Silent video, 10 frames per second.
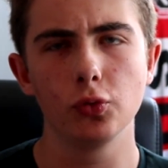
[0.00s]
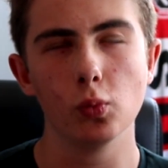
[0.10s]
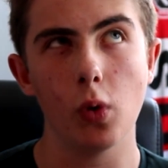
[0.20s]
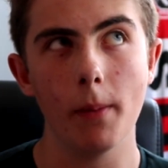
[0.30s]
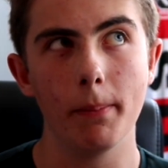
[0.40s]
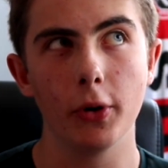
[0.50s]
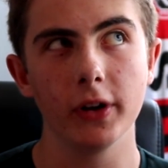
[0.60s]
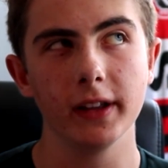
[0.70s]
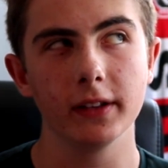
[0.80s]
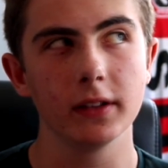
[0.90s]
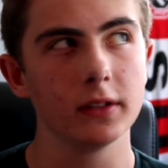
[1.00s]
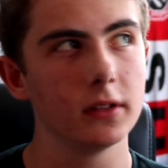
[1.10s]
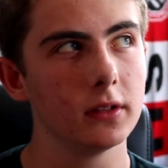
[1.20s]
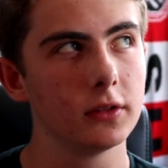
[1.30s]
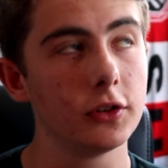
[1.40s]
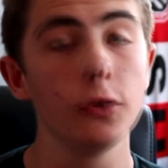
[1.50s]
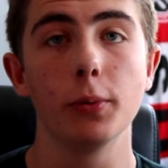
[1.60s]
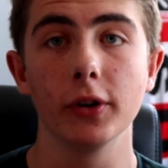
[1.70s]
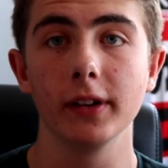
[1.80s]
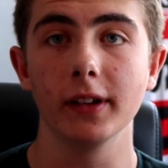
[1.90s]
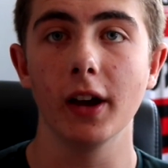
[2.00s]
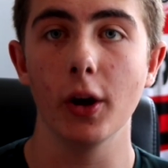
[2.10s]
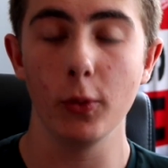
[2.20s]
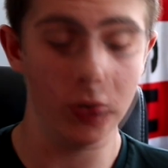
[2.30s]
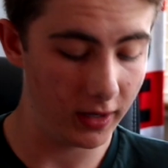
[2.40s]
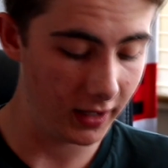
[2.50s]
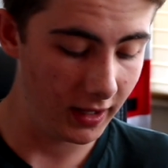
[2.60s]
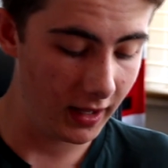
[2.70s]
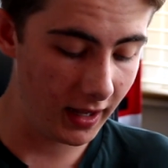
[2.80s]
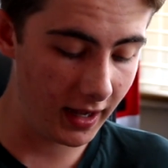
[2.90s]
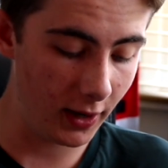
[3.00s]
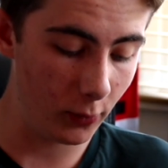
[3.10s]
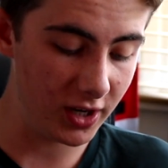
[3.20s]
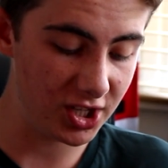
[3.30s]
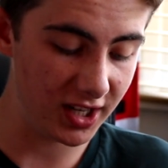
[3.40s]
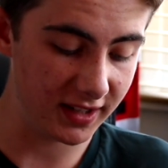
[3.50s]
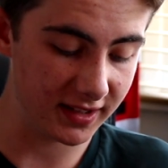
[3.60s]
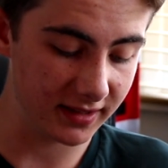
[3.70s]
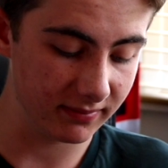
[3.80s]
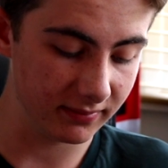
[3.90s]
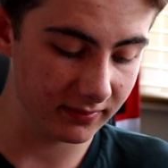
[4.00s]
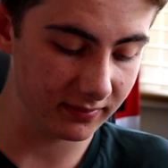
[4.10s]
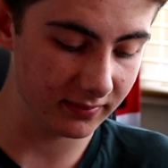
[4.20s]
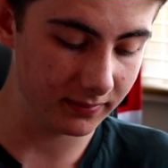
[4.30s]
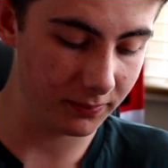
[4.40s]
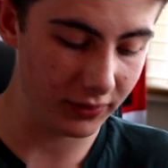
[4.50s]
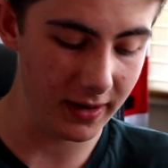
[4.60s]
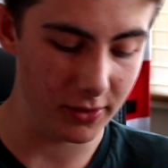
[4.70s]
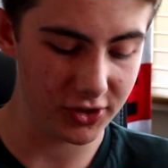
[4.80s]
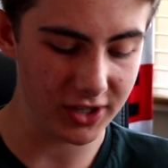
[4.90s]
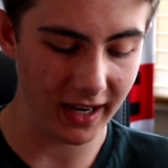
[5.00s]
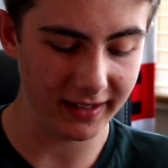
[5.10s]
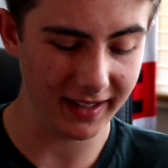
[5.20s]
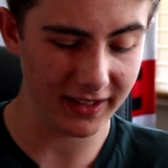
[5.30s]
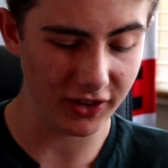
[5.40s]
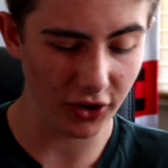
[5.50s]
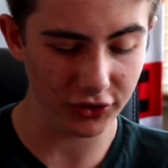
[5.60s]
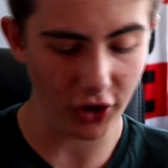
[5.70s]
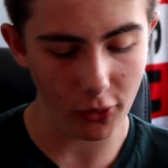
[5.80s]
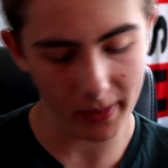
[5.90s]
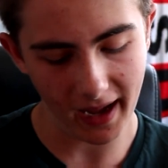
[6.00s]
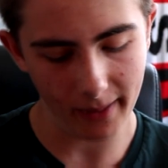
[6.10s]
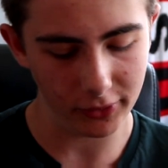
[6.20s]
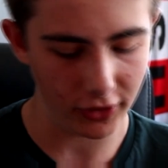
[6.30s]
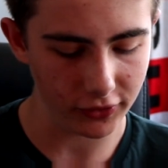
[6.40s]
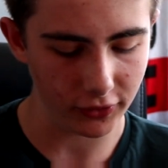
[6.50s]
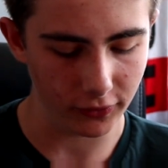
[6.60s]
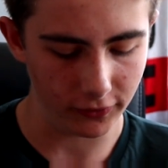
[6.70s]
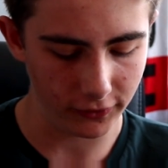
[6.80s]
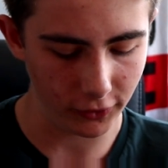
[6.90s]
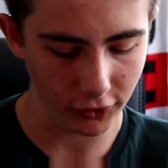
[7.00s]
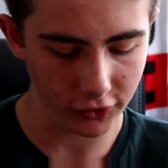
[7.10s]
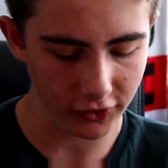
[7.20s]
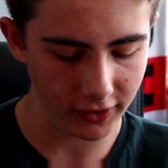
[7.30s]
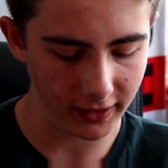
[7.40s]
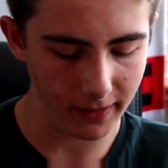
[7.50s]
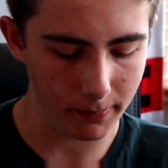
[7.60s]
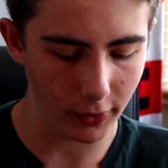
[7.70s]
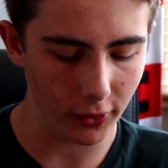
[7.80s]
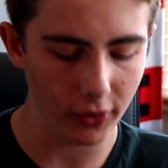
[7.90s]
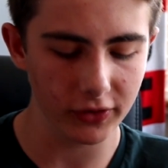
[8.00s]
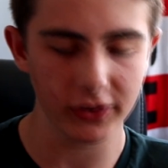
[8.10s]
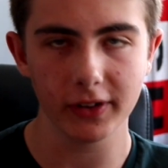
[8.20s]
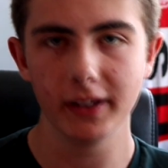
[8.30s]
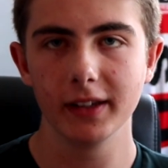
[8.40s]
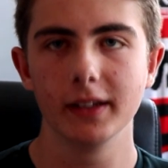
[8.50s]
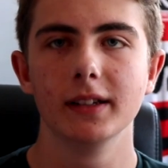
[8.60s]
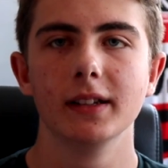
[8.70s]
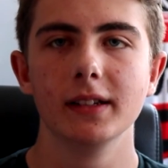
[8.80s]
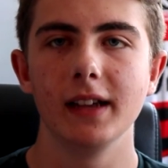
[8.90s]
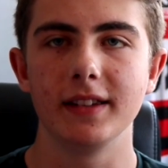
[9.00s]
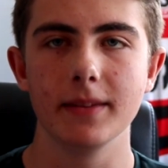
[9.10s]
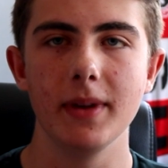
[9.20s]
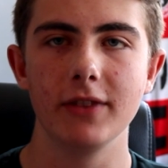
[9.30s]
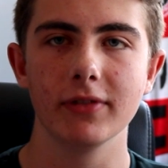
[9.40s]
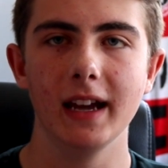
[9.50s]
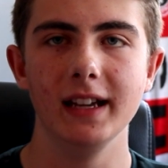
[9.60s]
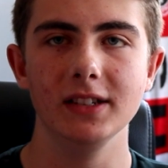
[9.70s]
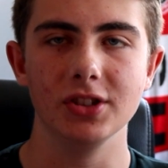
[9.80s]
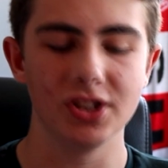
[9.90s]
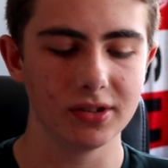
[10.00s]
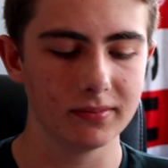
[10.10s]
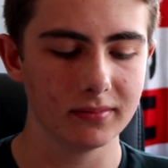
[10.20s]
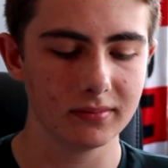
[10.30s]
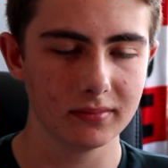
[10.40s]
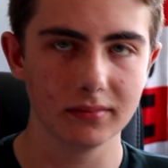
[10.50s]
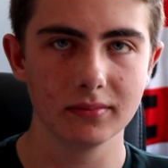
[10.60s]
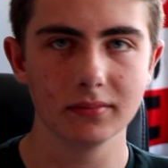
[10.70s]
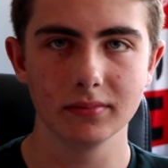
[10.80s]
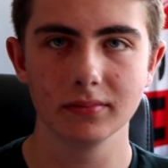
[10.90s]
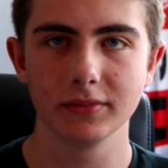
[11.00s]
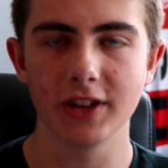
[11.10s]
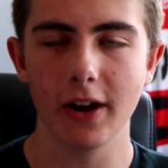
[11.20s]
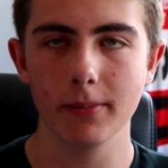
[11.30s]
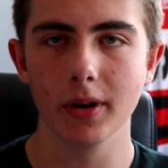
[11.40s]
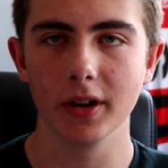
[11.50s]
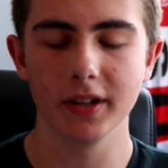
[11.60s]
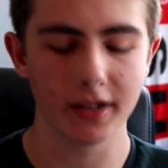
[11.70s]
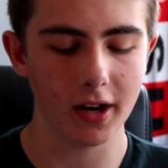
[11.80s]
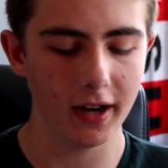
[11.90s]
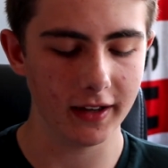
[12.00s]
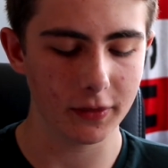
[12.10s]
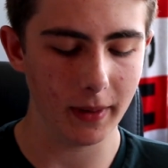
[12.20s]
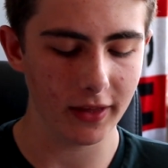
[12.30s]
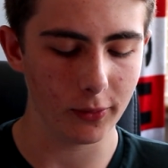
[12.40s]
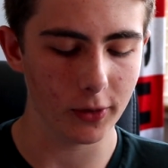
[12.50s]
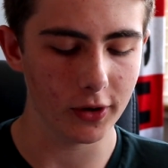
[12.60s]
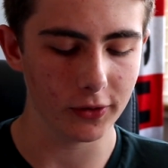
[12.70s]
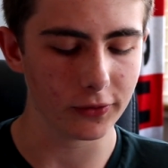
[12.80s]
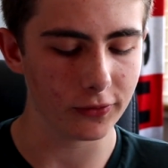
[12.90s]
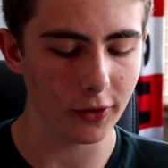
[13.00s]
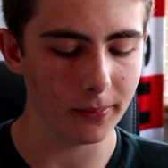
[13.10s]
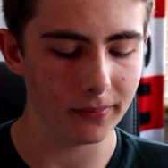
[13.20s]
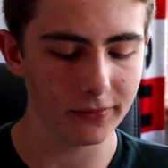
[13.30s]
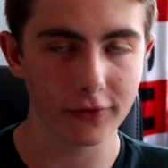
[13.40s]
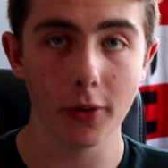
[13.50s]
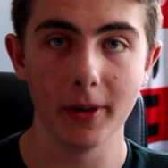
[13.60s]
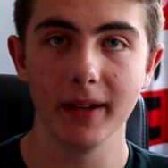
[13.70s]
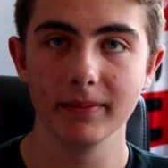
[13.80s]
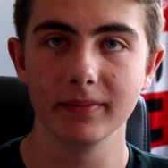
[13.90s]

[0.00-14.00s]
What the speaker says: 1.2.0, which is pretty much standard. It's not Dolby Atmos, unfortunately, but it's a mid-range soundbar. You can't expect the world from it.